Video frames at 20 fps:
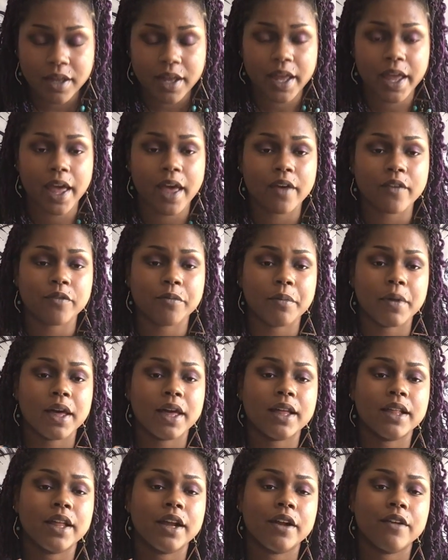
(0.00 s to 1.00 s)
I have my
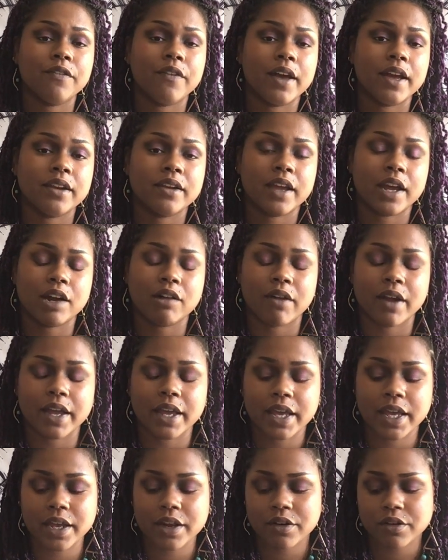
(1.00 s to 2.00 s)
clarifying deck right
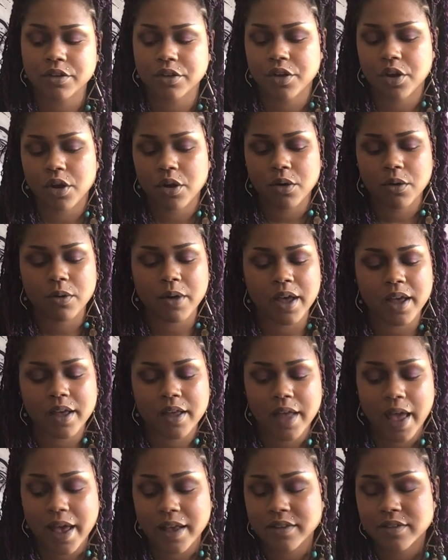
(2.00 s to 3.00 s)
here to go
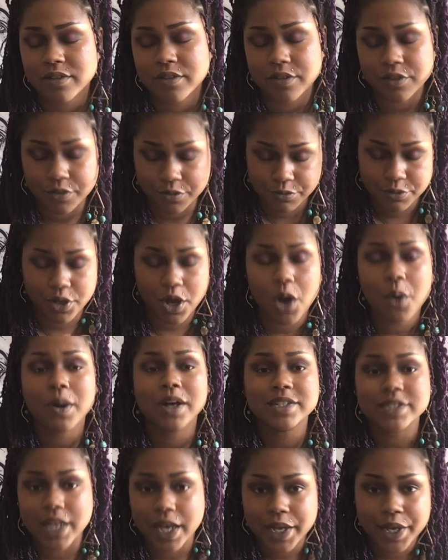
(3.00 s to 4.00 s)

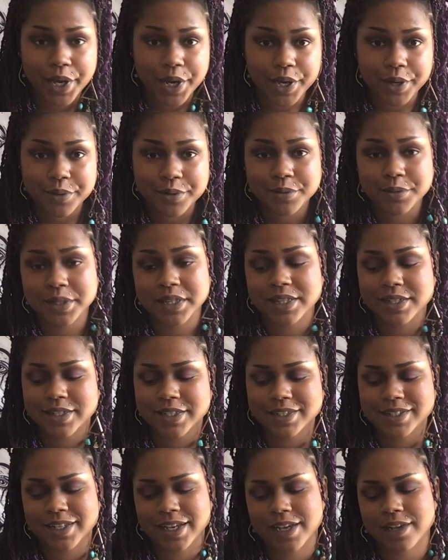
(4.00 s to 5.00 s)
as I go with the
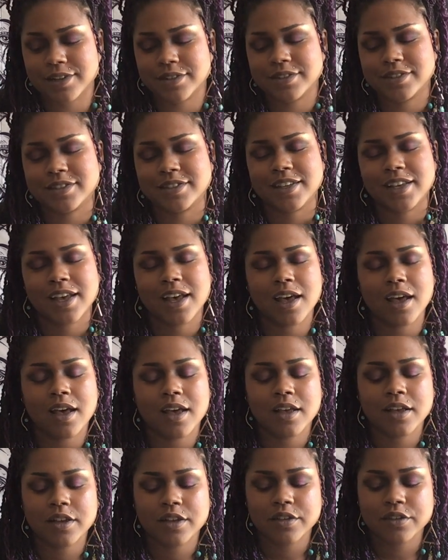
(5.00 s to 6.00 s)
details.
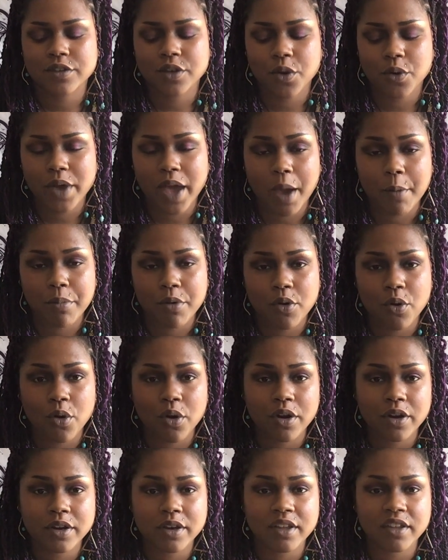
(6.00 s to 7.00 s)
So
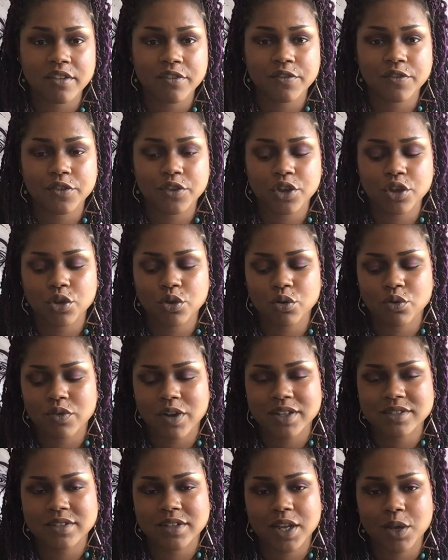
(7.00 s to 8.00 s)
Capricorn, if you
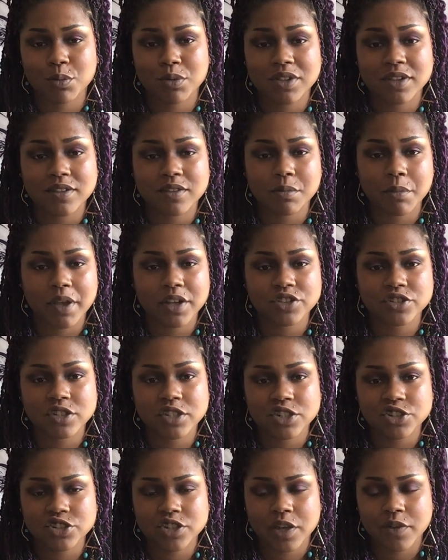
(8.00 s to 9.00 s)
resonate with this
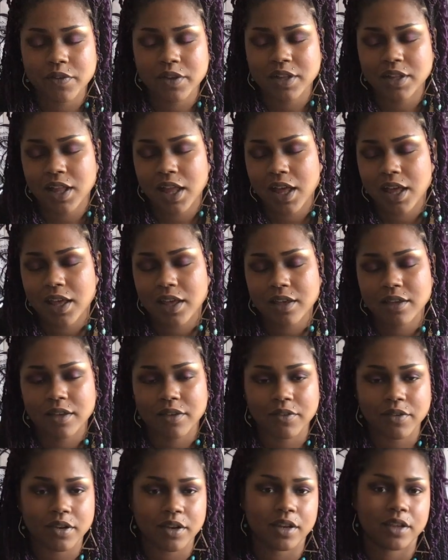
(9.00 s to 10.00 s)
message, give it a like,
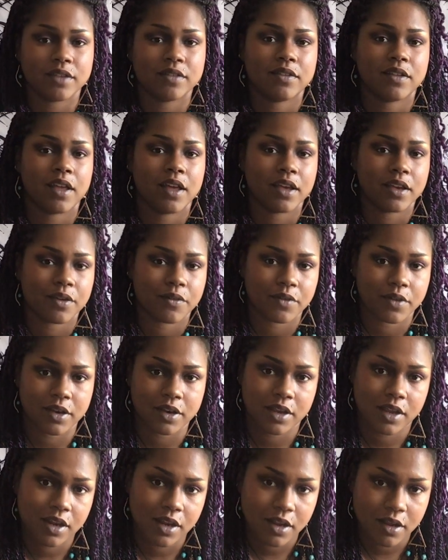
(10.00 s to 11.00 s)
give it a dislike. If you
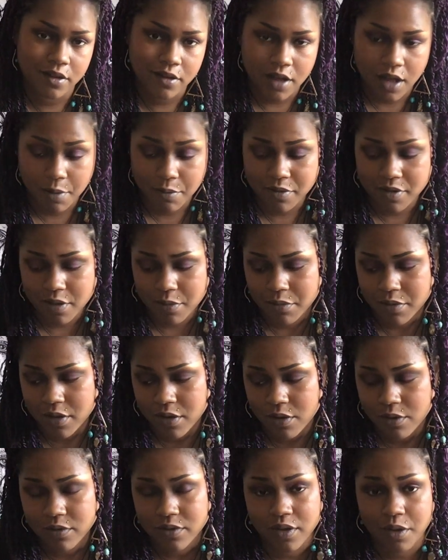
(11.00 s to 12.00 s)
didn't, comment down
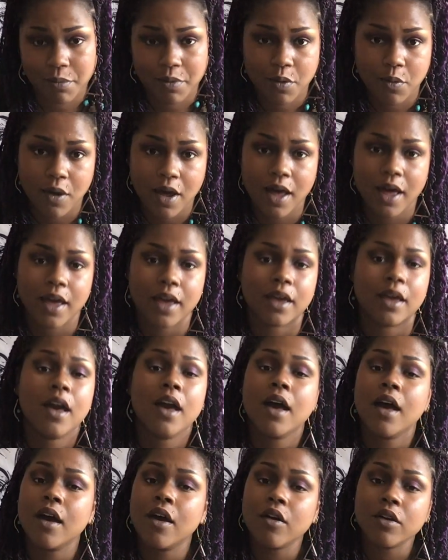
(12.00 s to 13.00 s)
below, tell me why,
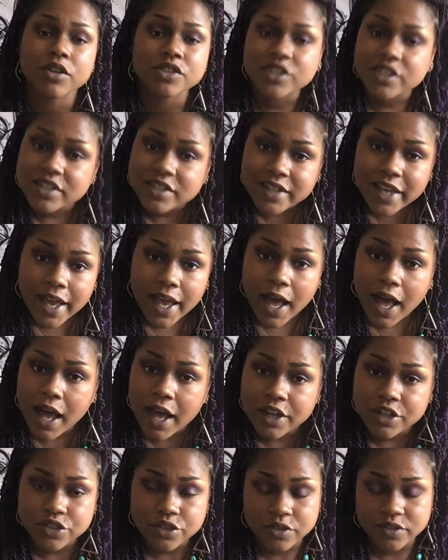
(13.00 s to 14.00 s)
or just say
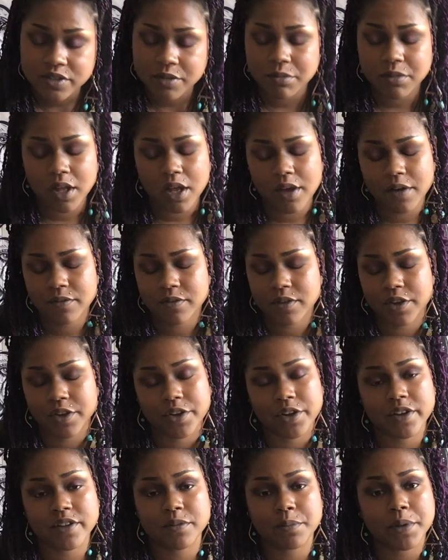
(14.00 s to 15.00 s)
hi, show some love, tell
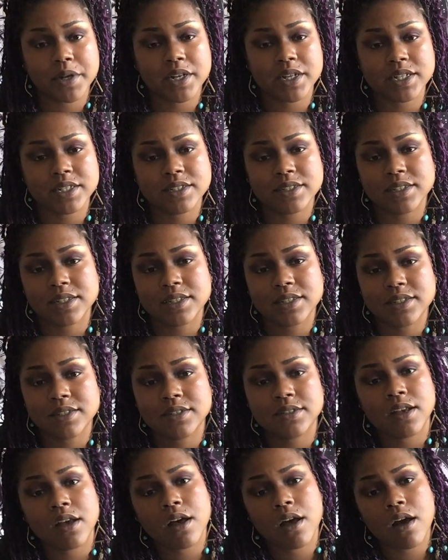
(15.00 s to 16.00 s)
your
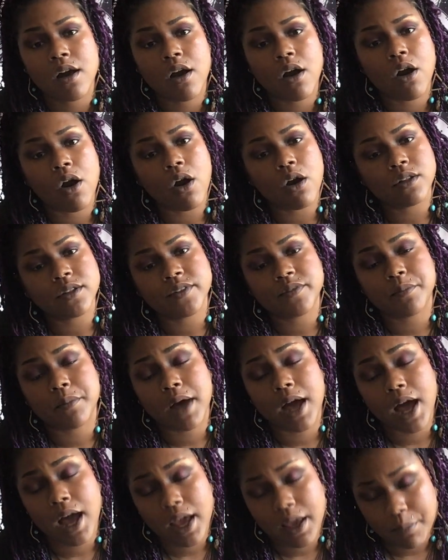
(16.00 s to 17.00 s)
experiences. All of
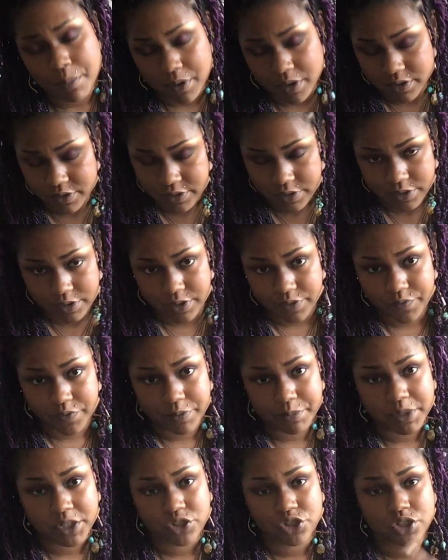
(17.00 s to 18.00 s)
my personal
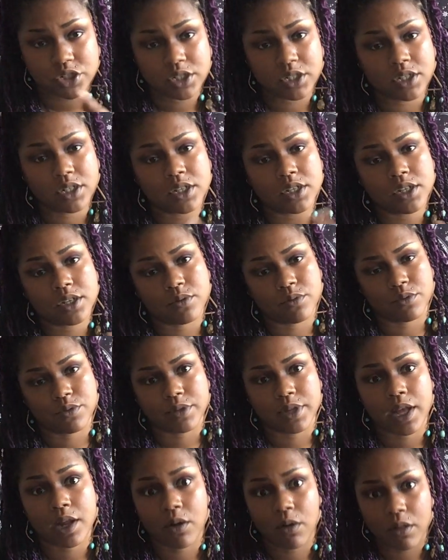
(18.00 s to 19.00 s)
information,
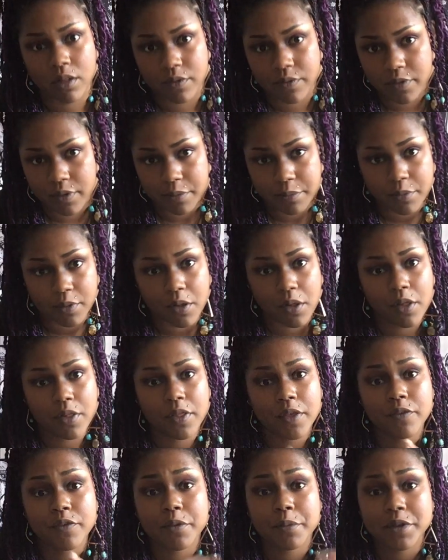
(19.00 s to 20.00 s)
not all of it, but all
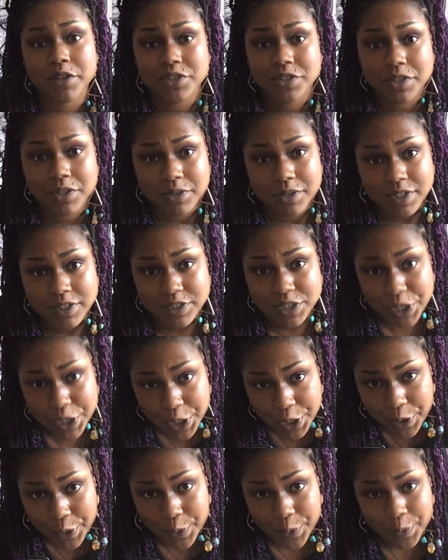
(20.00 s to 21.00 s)
the information you need to
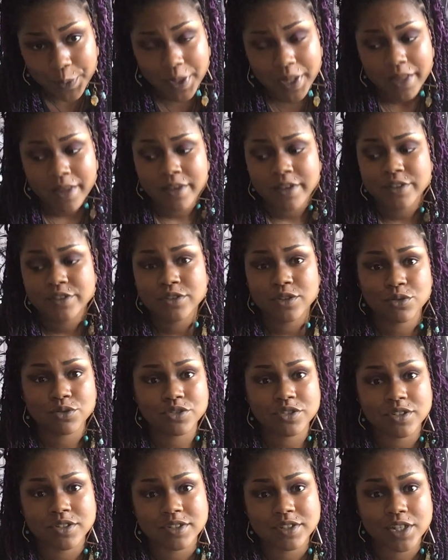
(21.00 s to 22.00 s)
know,
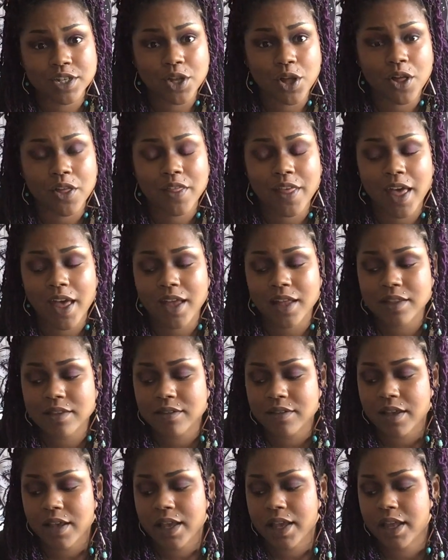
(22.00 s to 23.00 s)
socials and all that,
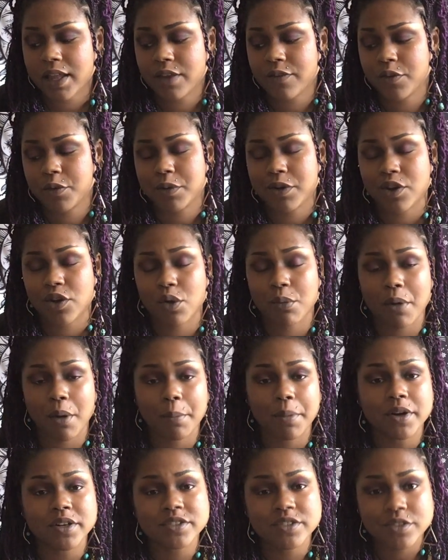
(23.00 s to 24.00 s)
and if you want to know about
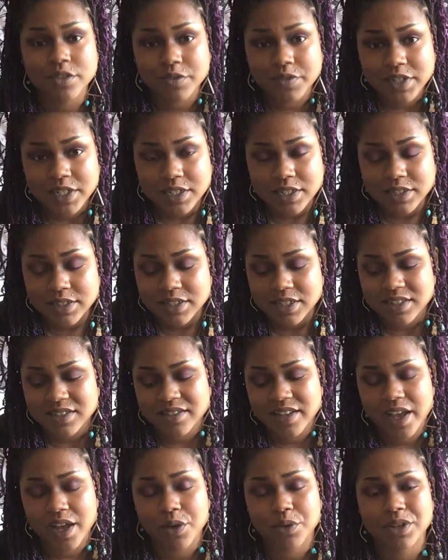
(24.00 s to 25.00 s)
personal readings, is
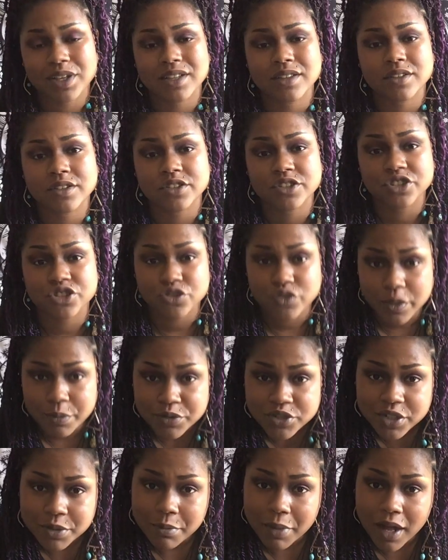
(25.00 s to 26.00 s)
down in the
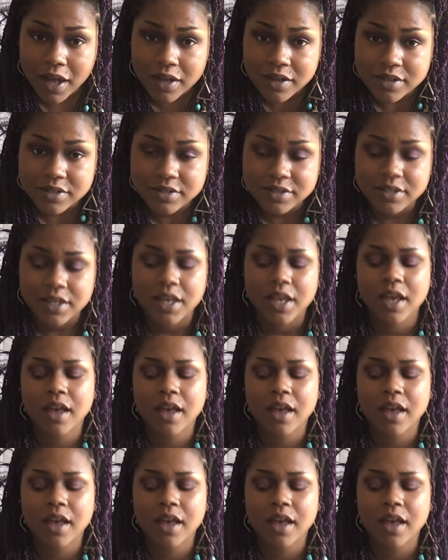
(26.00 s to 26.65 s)
description box.